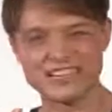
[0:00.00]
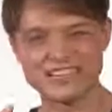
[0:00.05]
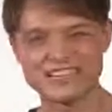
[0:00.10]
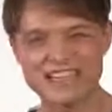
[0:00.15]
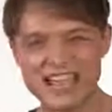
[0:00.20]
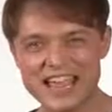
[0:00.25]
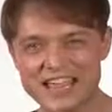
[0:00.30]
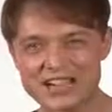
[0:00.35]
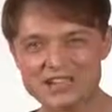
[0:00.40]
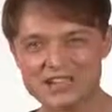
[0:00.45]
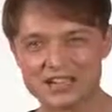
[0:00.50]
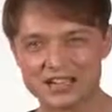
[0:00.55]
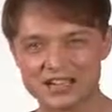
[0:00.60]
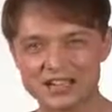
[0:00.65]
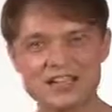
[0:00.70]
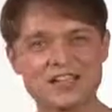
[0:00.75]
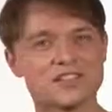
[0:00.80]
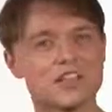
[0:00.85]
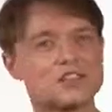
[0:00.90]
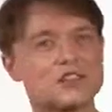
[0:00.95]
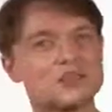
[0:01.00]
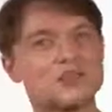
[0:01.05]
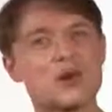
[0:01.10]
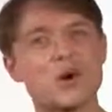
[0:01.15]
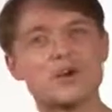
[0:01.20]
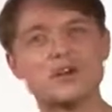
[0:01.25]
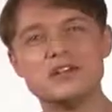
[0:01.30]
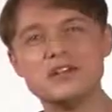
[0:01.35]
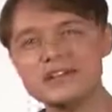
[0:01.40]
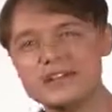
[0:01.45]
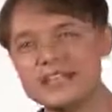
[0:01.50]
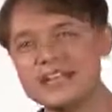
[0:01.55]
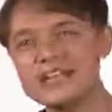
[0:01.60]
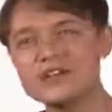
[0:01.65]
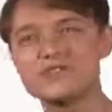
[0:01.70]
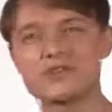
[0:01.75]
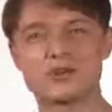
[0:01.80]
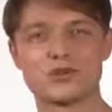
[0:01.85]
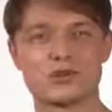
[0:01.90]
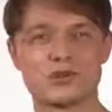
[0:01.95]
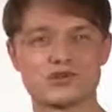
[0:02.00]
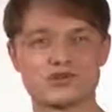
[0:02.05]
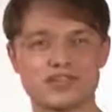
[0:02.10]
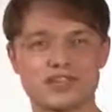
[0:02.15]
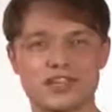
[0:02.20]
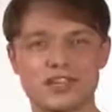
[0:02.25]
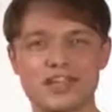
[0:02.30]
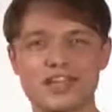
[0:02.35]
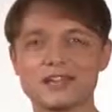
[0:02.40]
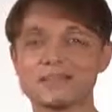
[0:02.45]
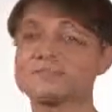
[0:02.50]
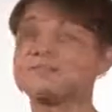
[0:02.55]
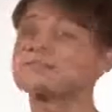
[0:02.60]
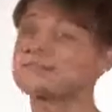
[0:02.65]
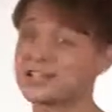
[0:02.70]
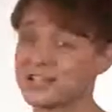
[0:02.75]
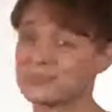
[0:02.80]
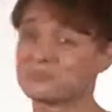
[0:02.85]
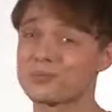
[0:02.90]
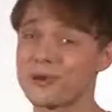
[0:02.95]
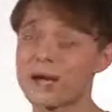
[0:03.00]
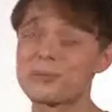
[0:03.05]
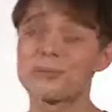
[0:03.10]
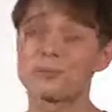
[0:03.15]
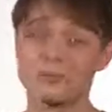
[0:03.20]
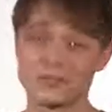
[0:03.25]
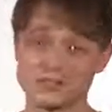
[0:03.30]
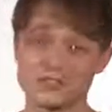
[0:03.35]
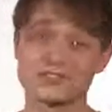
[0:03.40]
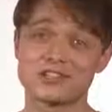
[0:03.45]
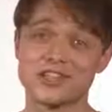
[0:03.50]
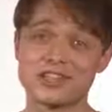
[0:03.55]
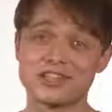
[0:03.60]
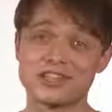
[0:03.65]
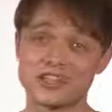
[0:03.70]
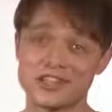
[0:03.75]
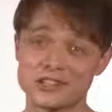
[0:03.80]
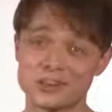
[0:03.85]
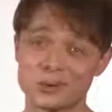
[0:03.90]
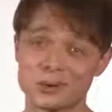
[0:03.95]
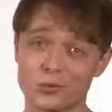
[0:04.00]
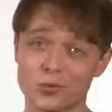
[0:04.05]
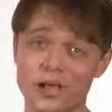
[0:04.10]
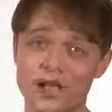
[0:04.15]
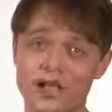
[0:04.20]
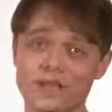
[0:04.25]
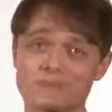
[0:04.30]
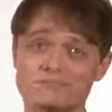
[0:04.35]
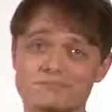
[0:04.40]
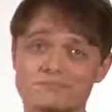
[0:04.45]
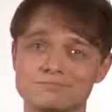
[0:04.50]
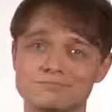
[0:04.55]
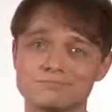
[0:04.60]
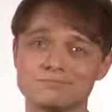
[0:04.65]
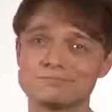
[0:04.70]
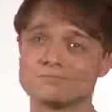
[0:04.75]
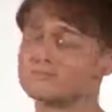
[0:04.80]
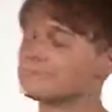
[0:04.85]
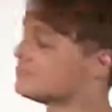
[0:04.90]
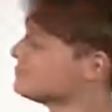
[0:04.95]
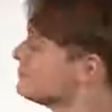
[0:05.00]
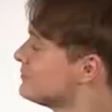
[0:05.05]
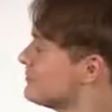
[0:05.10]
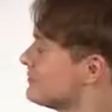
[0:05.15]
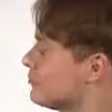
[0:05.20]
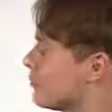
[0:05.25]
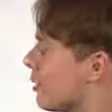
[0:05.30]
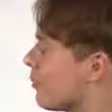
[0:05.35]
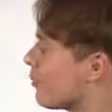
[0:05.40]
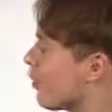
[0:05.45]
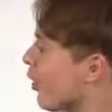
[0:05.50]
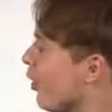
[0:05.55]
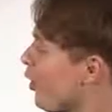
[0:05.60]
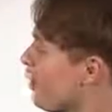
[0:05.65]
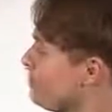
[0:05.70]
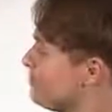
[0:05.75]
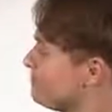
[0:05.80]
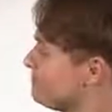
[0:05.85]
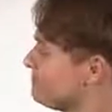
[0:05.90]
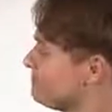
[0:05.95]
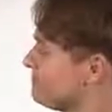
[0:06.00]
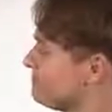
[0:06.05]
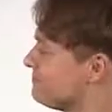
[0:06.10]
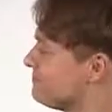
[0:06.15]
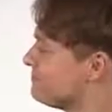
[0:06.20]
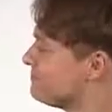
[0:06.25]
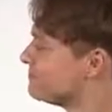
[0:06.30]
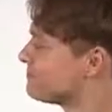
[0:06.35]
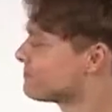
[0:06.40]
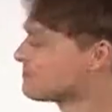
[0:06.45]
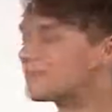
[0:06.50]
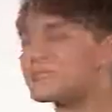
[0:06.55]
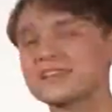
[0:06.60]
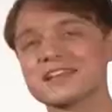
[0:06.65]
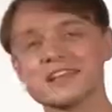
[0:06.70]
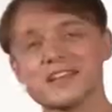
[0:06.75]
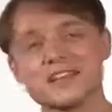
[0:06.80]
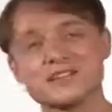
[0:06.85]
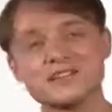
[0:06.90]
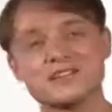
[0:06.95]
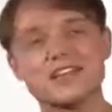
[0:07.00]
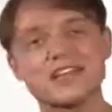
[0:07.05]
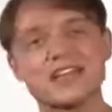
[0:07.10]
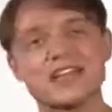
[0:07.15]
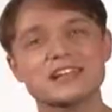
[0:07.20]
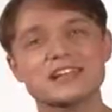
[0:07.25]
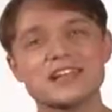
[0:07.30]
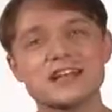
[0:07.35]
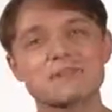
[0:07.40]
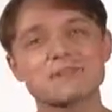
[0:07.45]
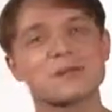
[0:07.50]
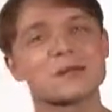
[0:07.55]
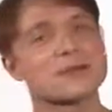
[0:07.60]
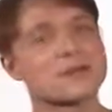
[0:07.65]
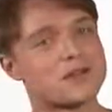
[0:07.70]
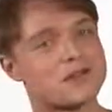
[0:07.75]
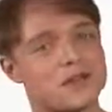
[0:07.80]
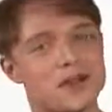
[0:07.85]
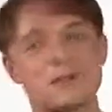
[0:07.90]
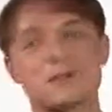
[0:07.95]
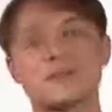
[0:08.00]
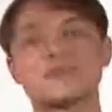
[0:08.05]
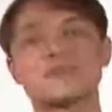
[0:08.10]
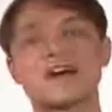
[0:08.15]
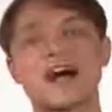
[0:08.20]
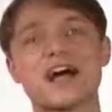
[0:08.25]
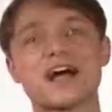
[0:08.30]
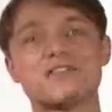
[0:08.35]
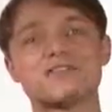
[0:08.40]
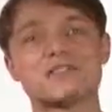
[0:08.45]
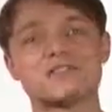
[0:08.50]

engaging that you don't need for your singing, it's probably standing in your way. Drum roll. Singing tip number 5.